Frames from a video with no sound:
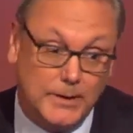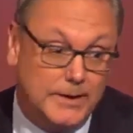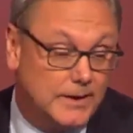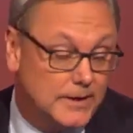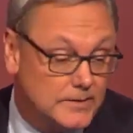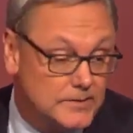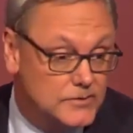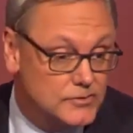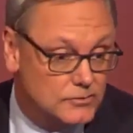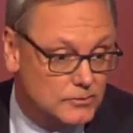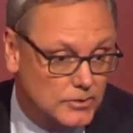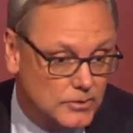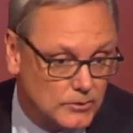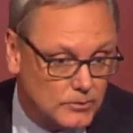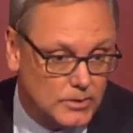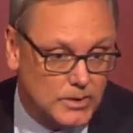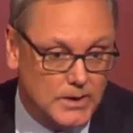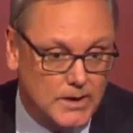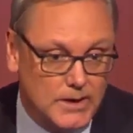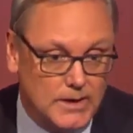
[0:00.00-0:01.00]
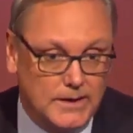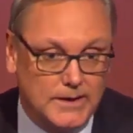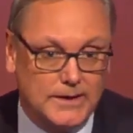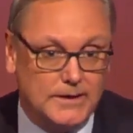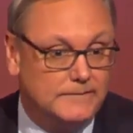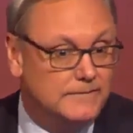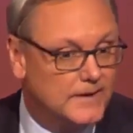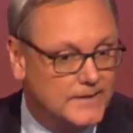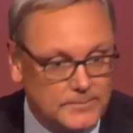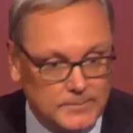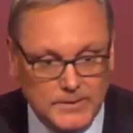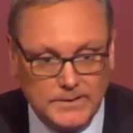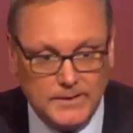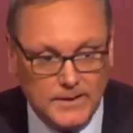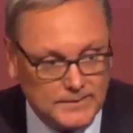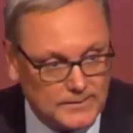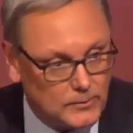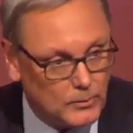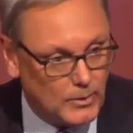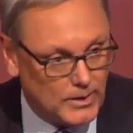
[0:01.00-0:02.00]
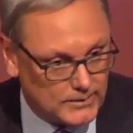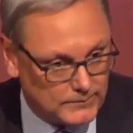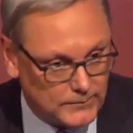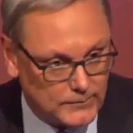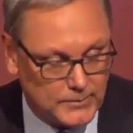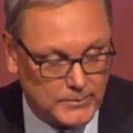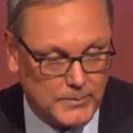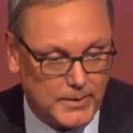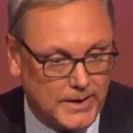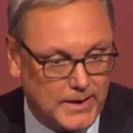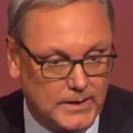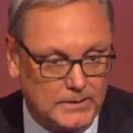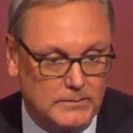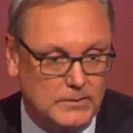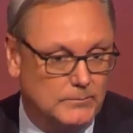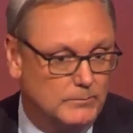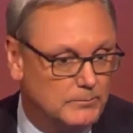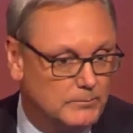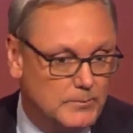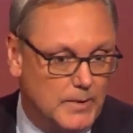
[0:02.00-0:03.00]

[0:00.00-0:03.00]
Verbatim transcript: But it isn't true. Investment doesn't wait for demand.